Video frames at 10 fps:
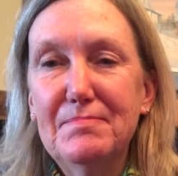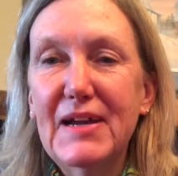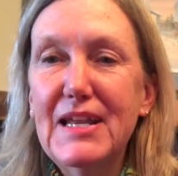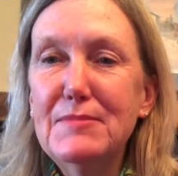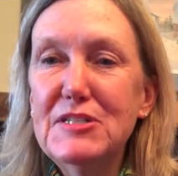My
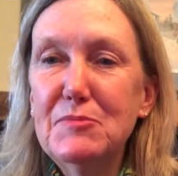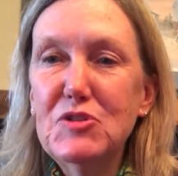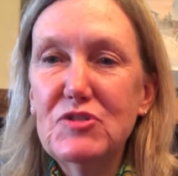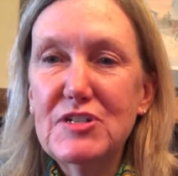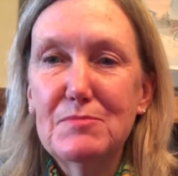name is
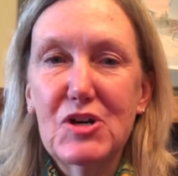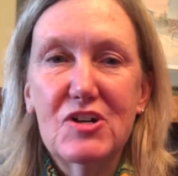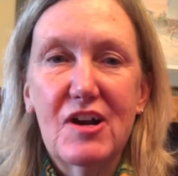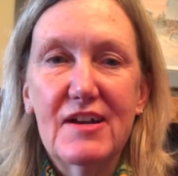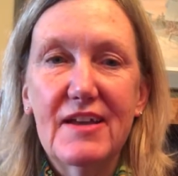Patricia
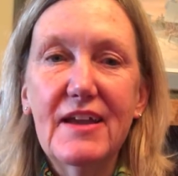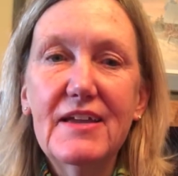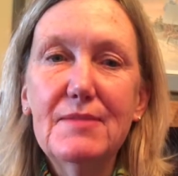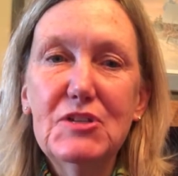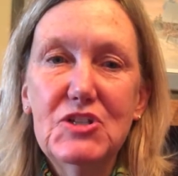Burkhardt, and I
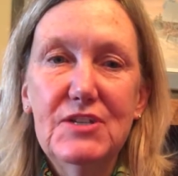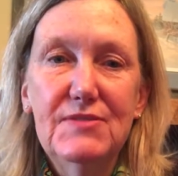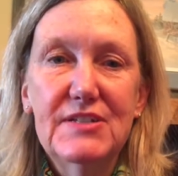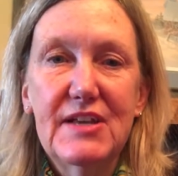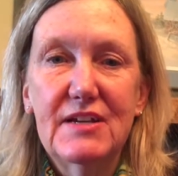am the Chief
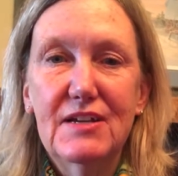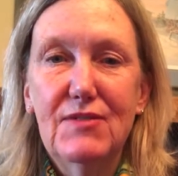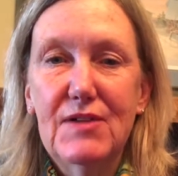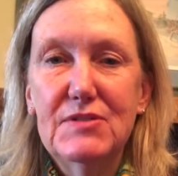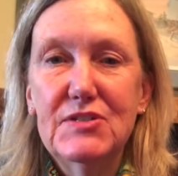Executive
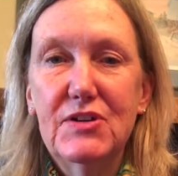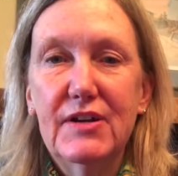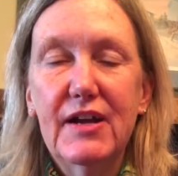Officer